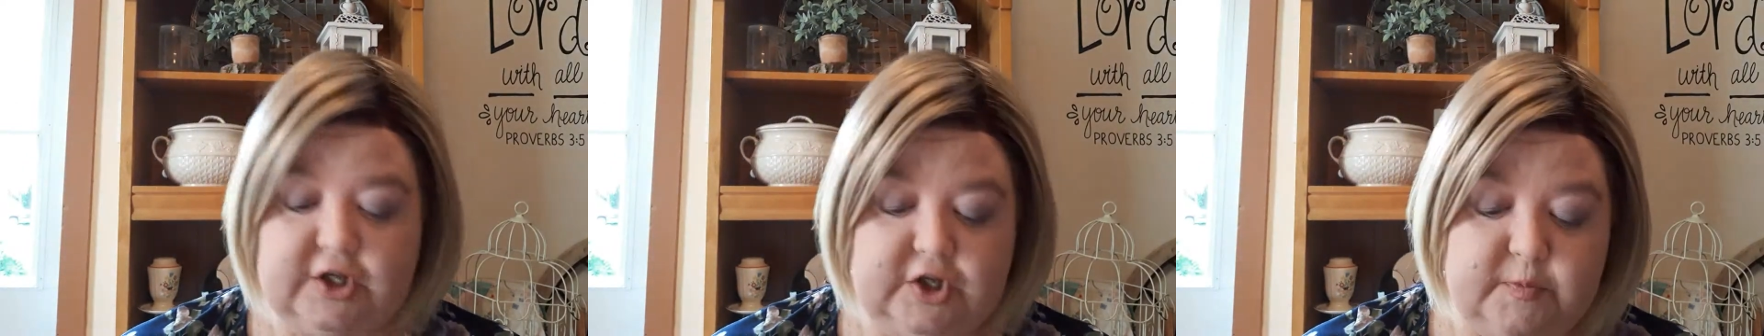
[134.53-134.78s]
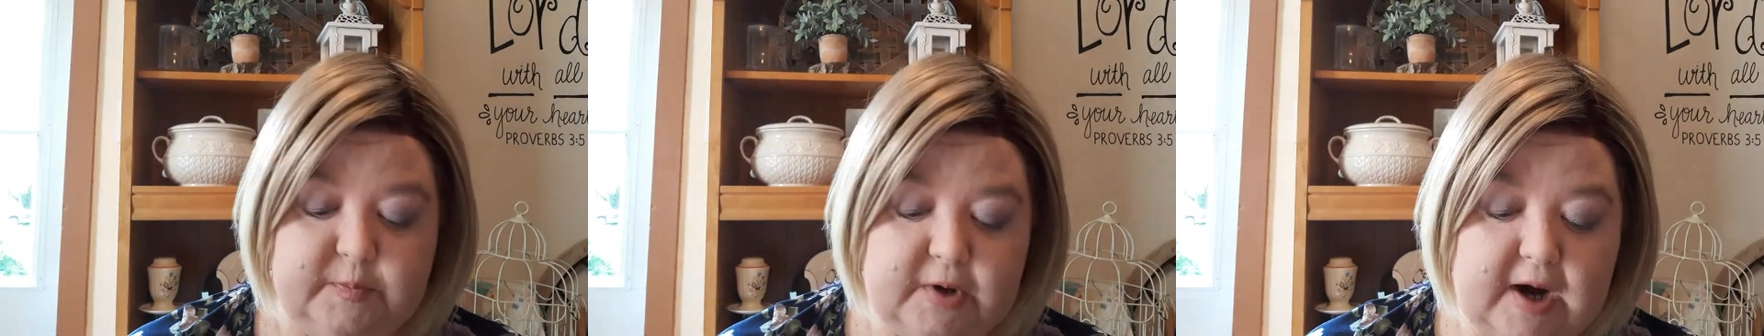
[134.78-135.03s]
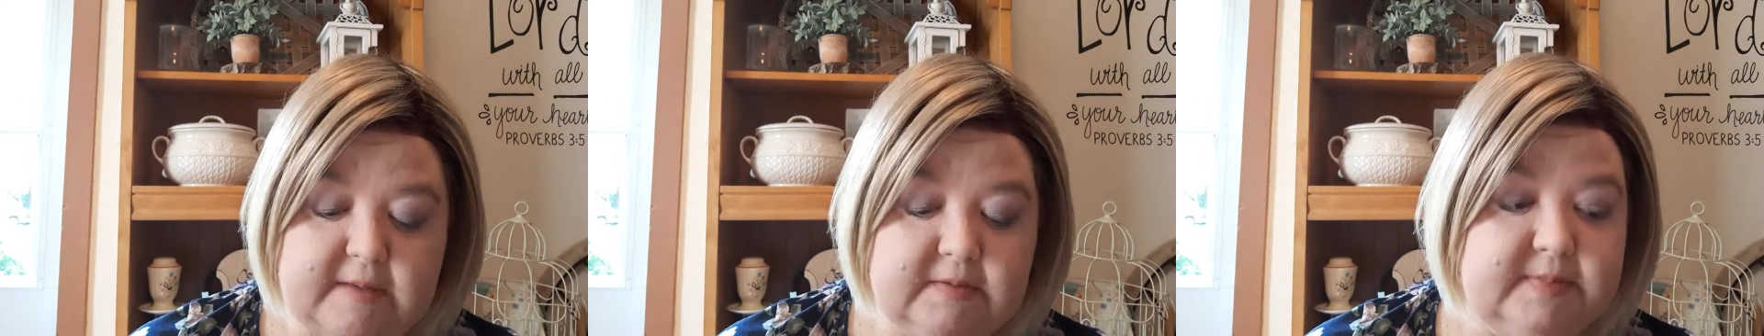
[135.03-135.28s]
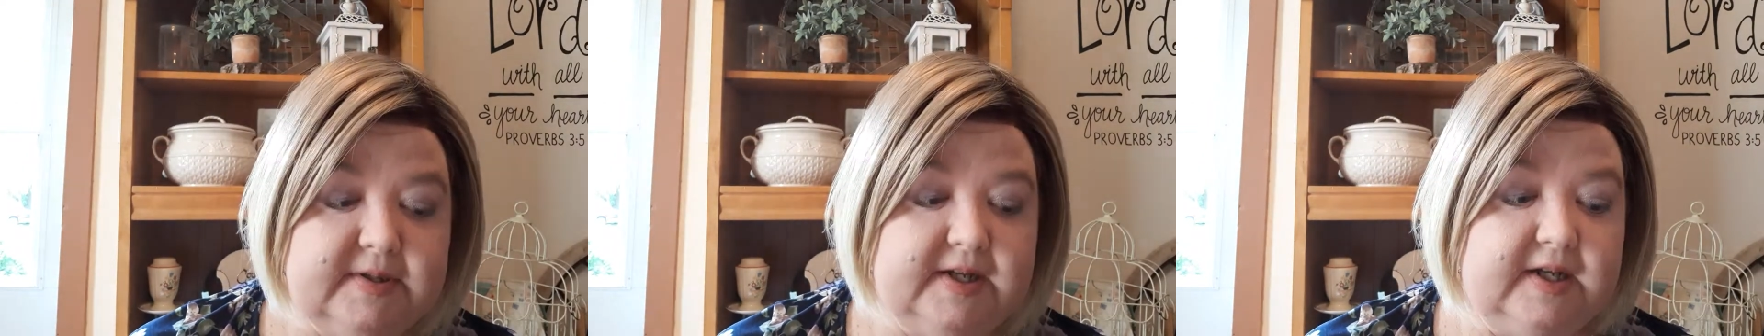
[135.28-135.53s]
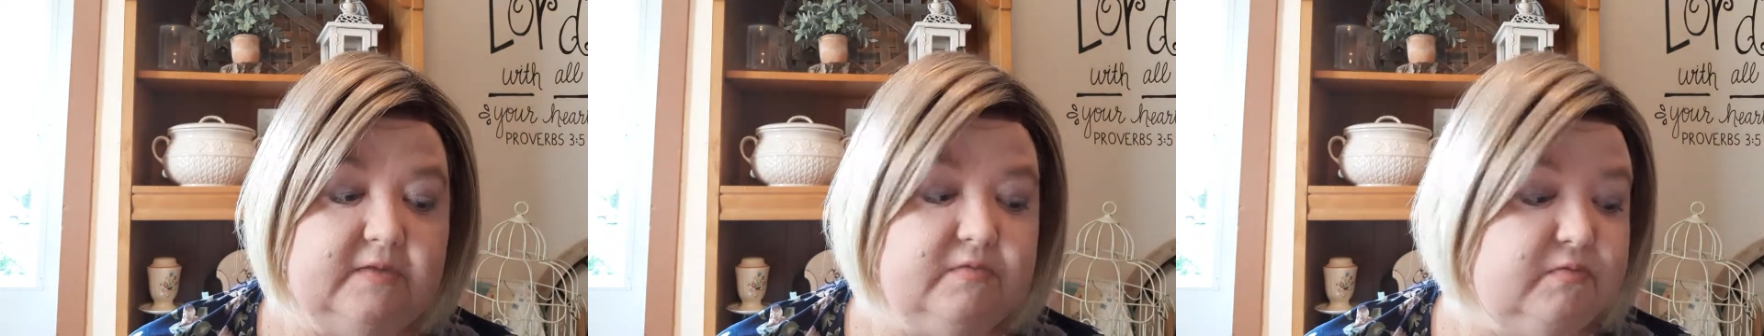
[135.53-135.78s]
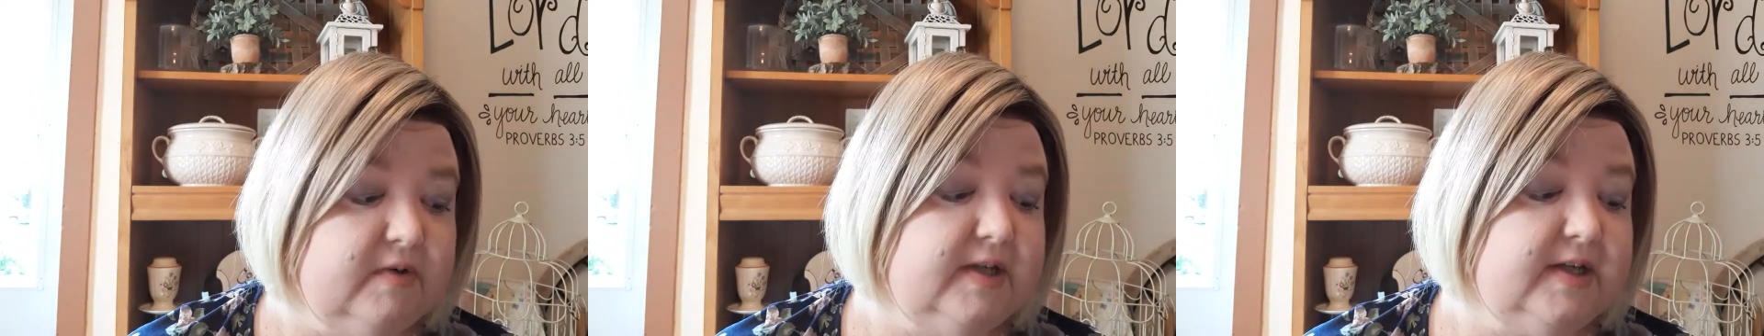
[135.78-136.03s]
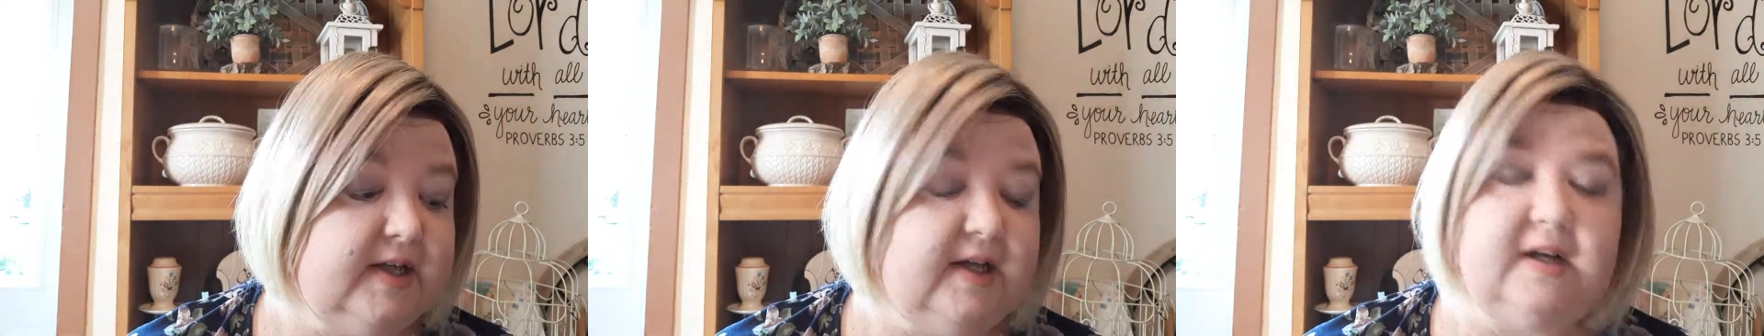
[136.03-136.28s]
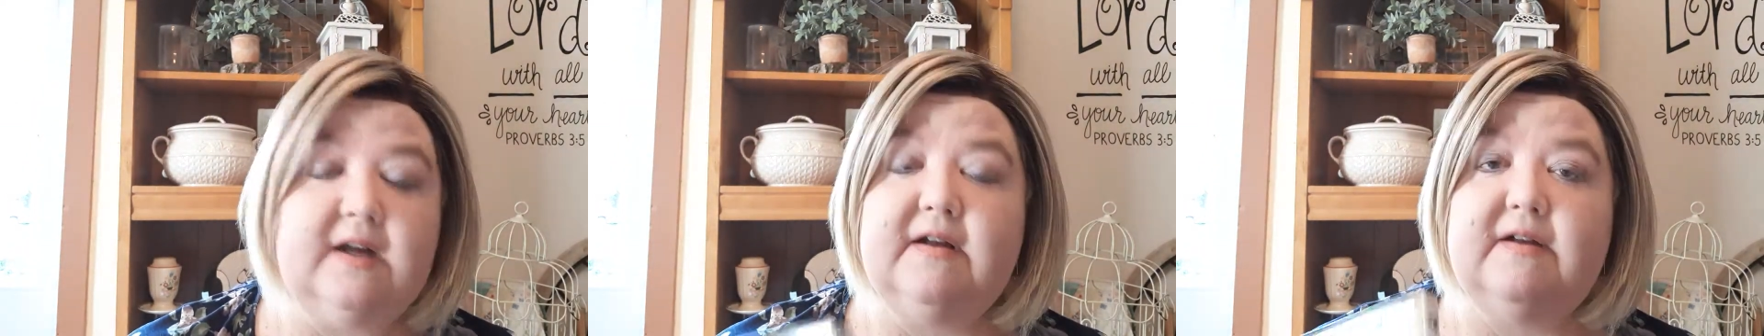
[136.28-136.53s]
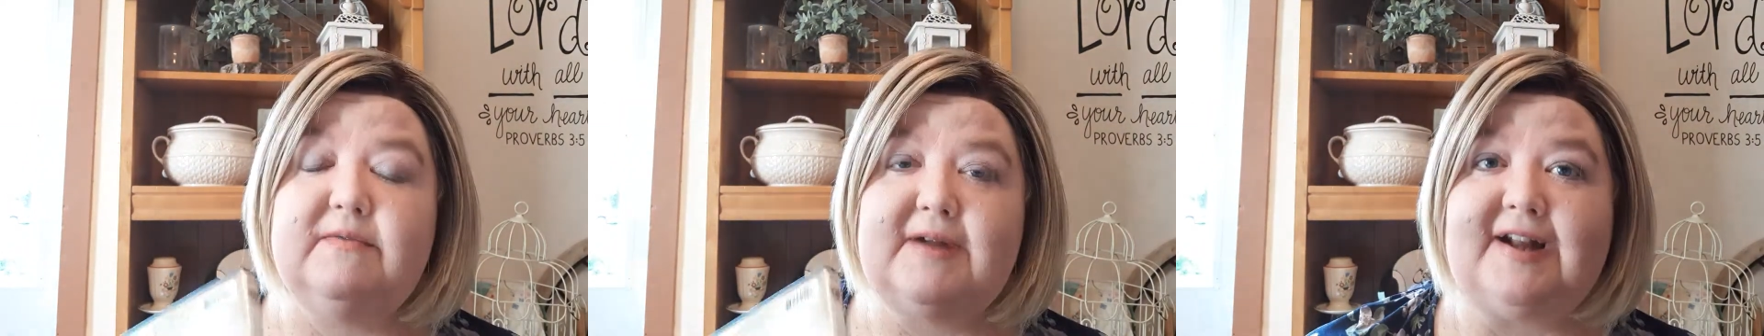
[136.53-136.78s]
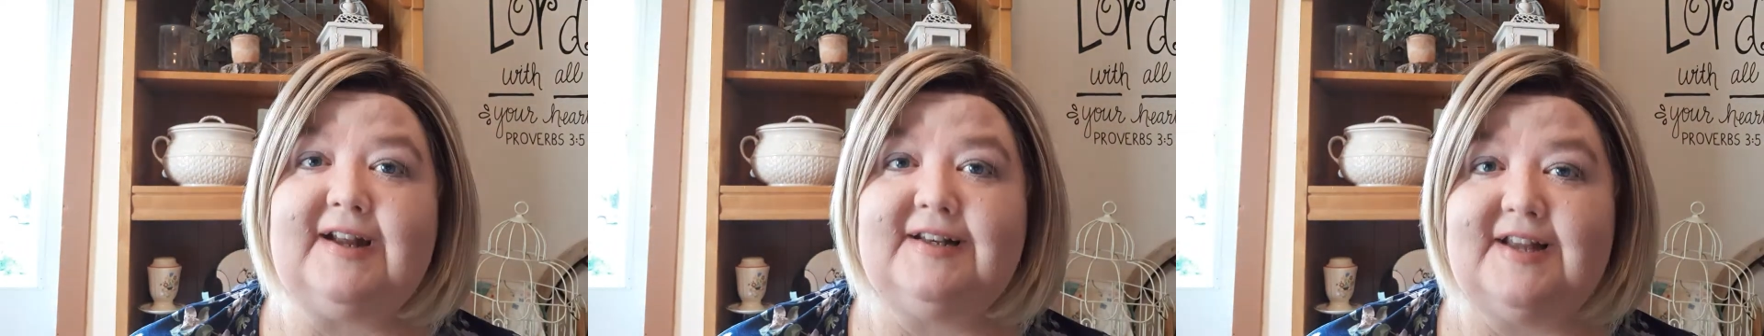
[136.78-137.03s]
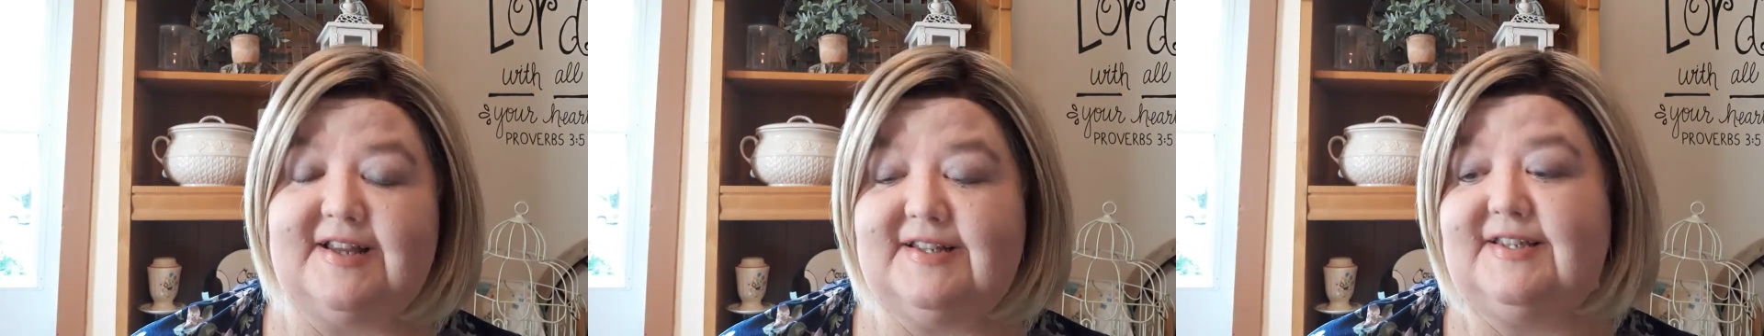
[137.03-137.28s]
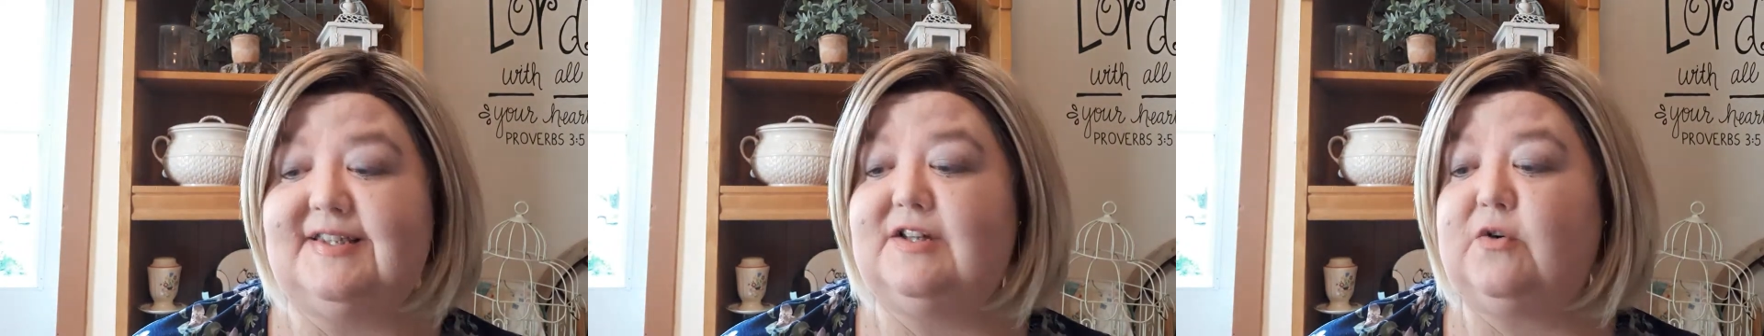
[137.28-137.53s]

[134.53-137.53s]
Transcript: you probably really recognize